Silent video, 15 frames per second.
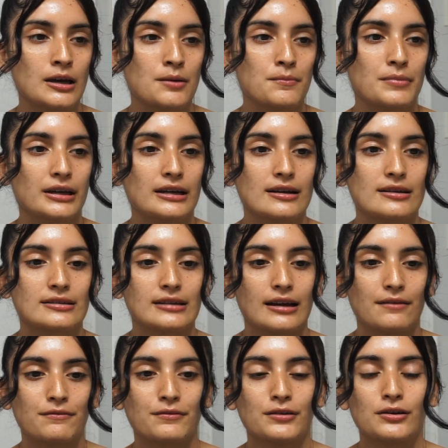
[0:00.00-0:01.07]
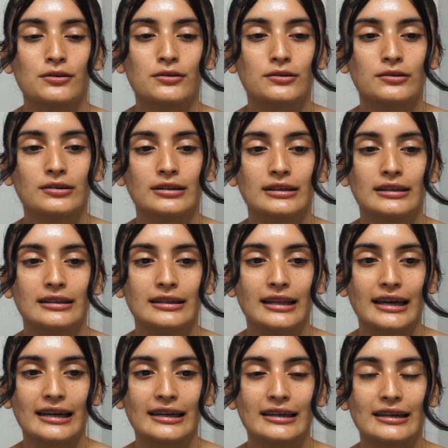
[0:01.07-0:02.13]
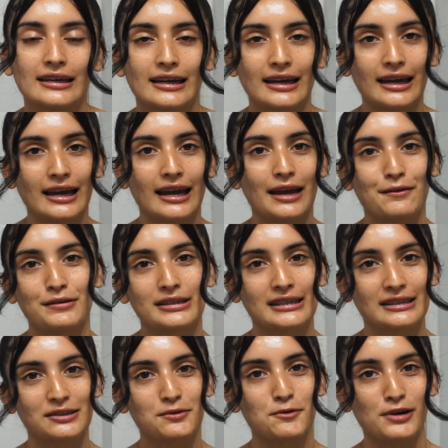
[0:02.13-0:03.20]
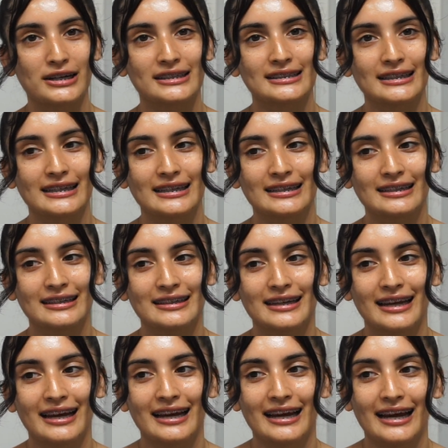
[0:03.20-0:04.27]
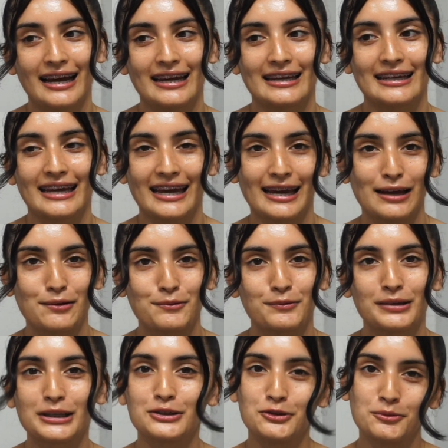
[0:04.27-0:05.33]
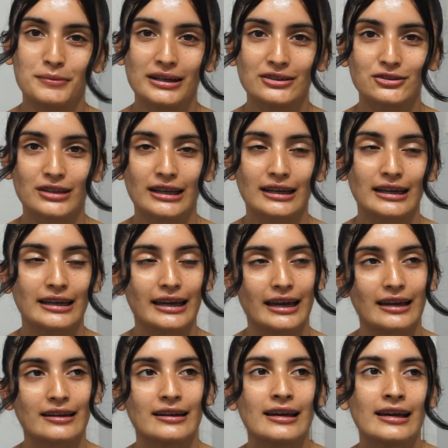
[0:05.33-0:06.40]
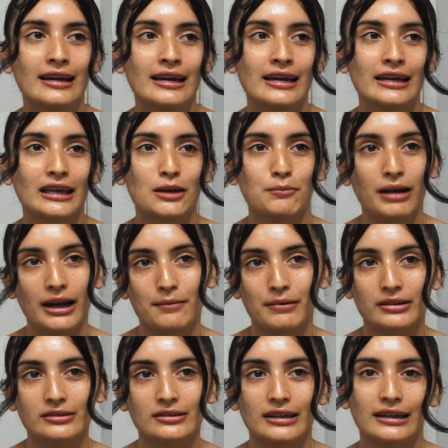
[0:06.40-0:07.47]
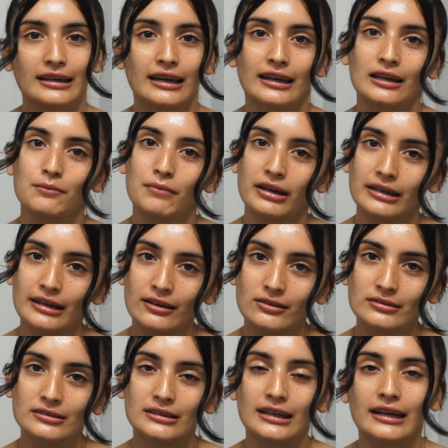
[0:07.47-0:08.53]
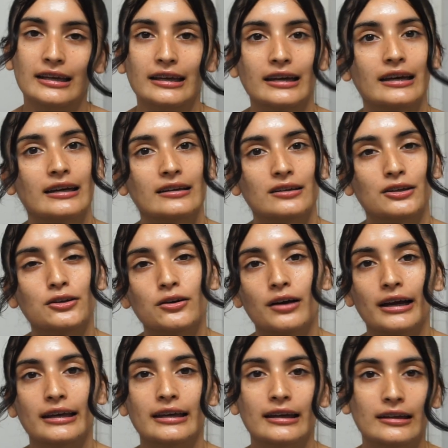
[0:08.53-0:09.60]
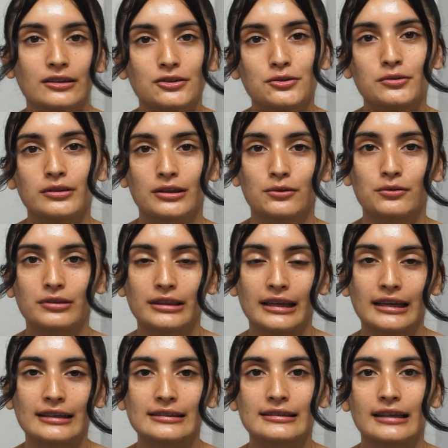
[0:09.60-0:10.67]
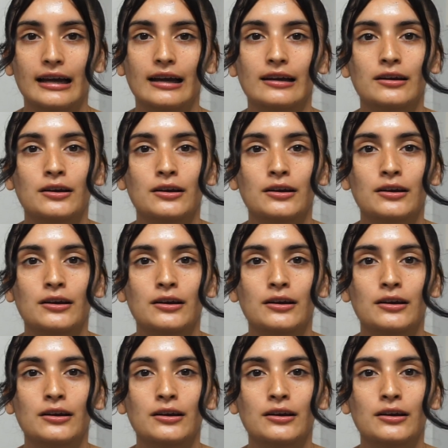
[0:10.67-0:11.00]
because I feel like ever since quarantine, I can't really do much. Like, I can't get my eyebrows done, I can't get my nails, and I can't do little things that